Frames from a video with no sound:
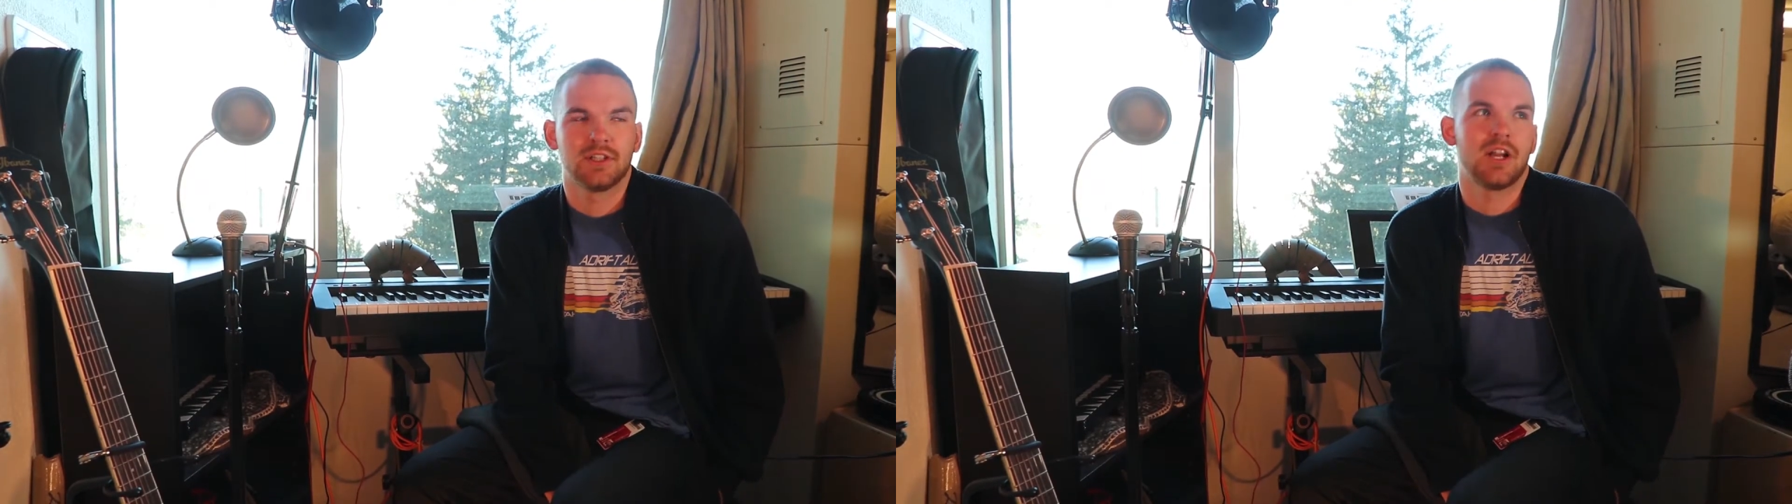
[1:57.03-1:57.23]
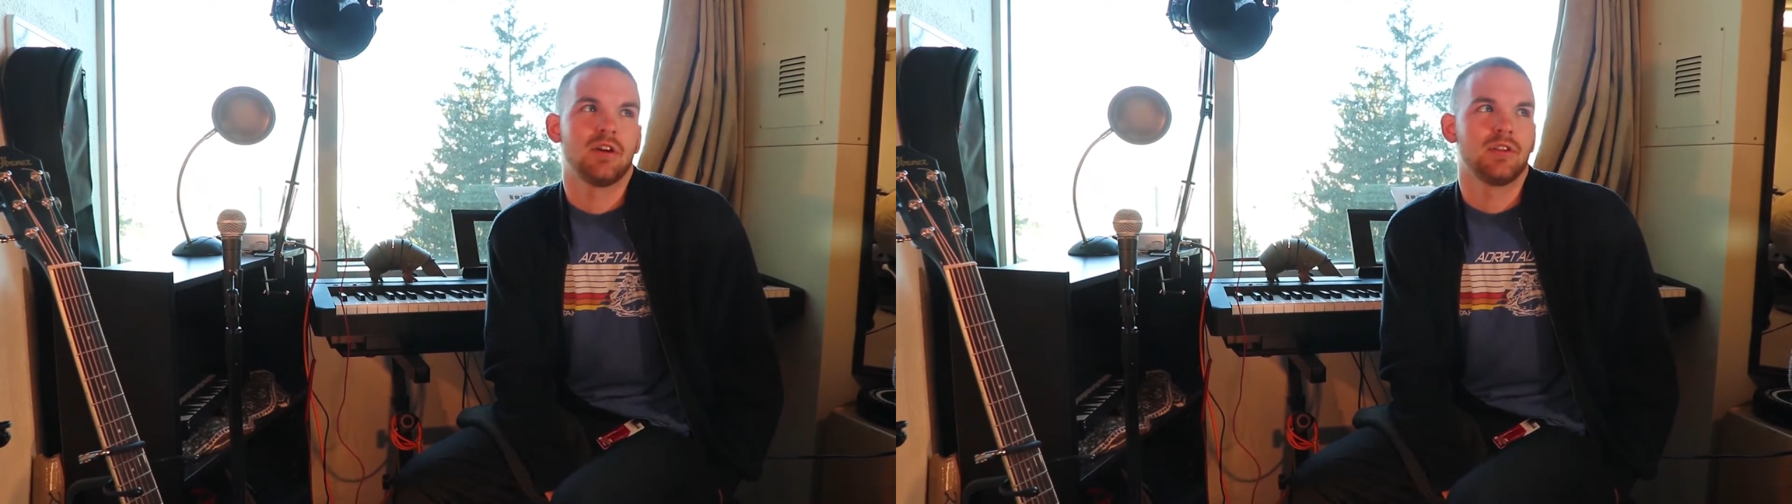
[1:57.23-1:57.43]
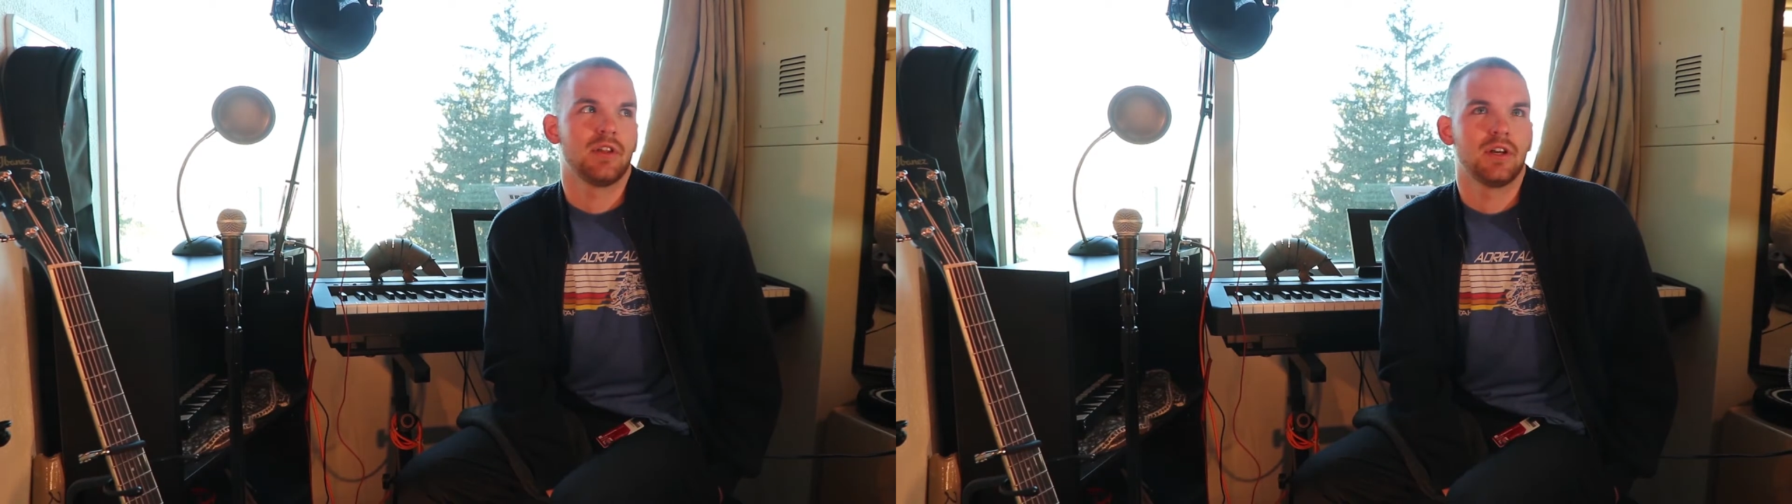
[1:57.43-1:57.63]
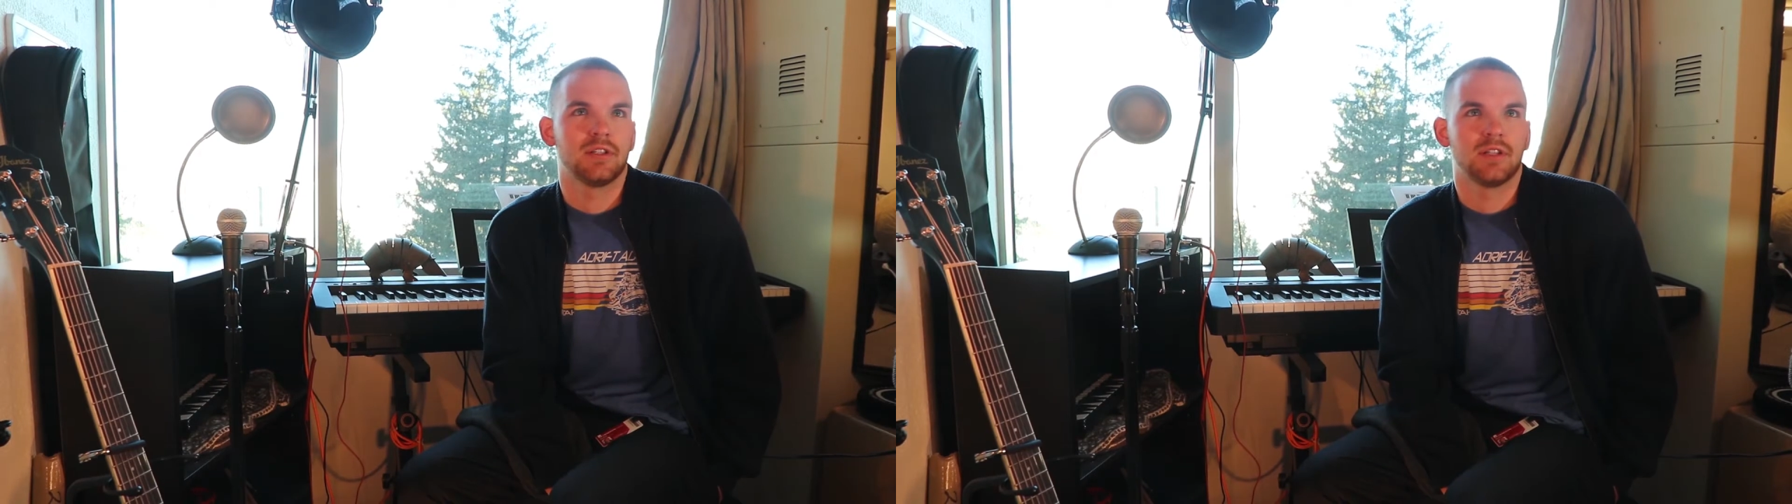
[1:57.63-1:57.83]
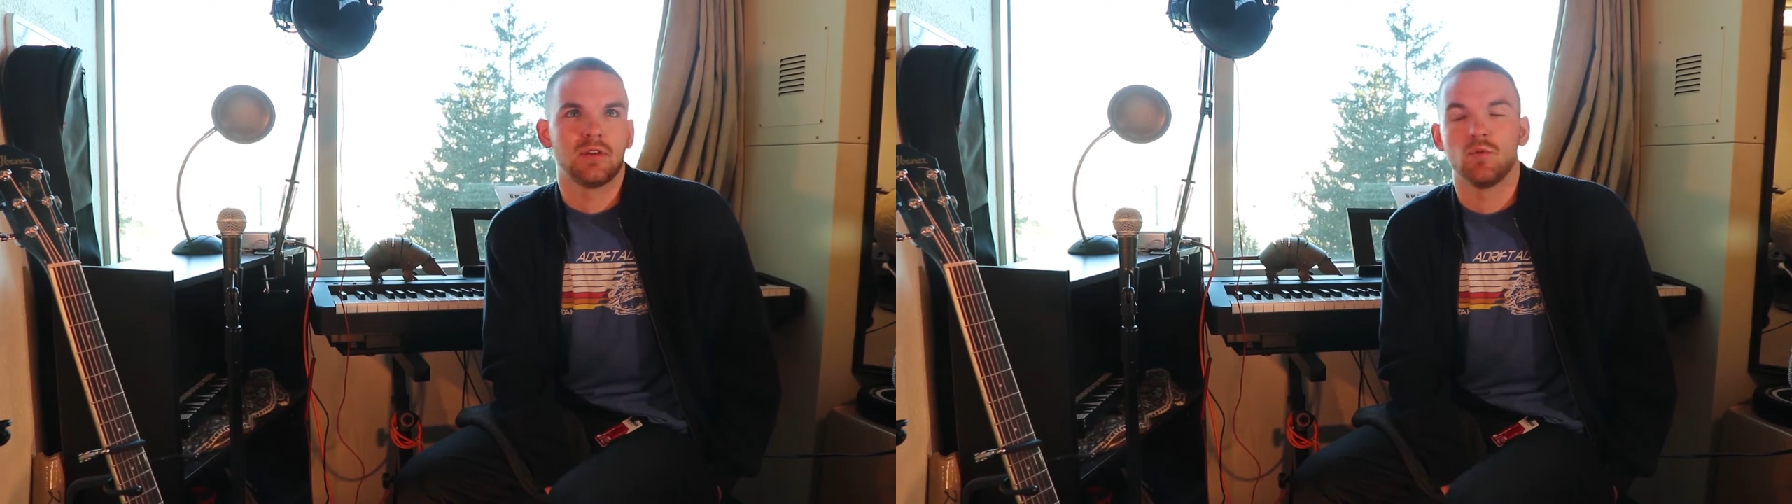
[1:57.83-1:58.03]
shower
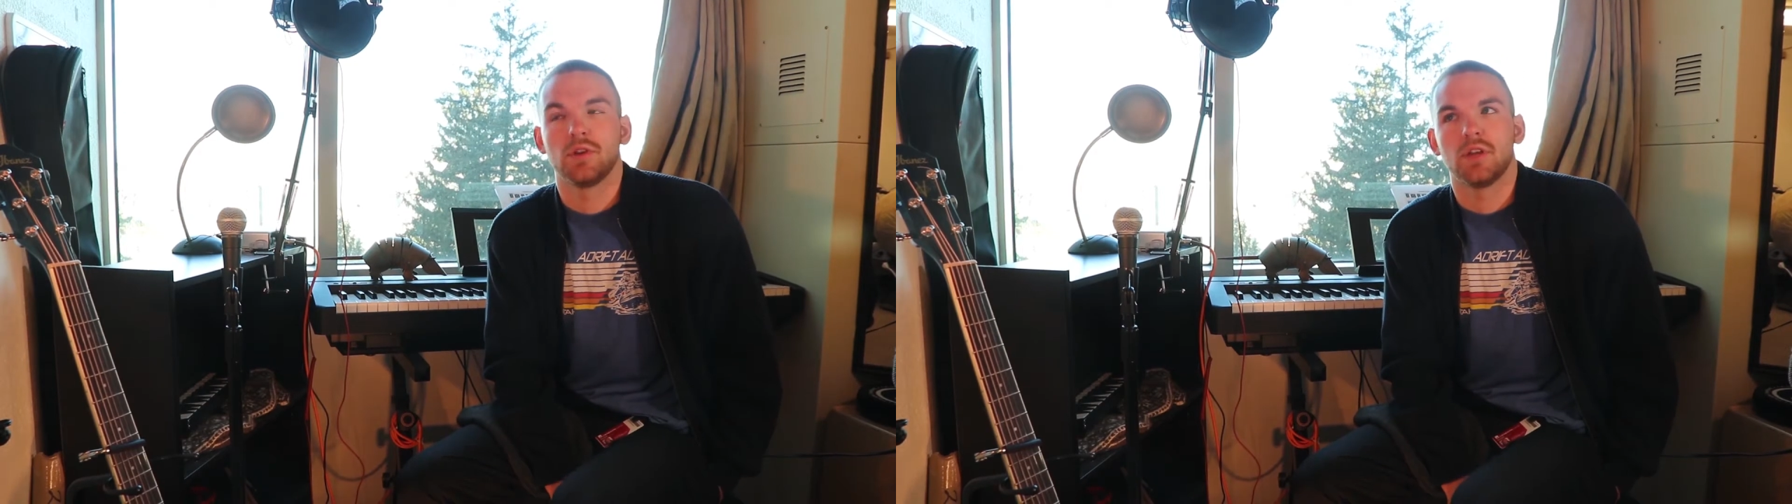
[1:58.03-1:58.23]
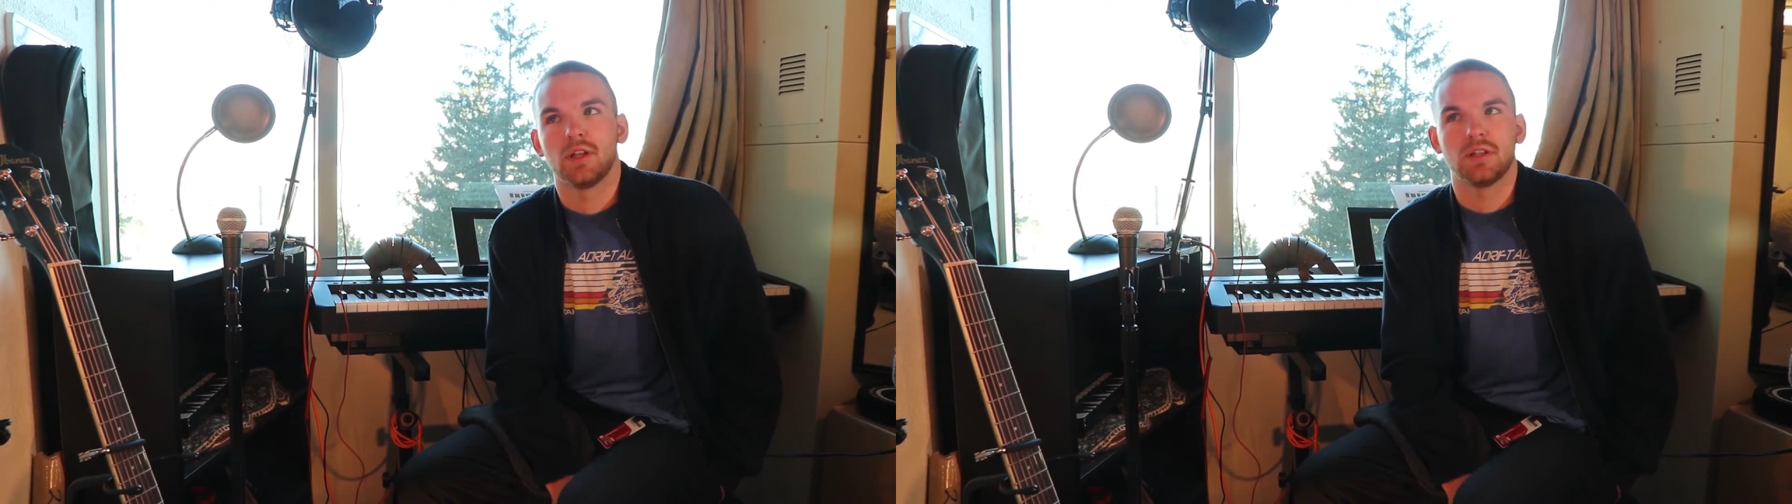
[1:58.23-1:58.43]
thoughts, like one thought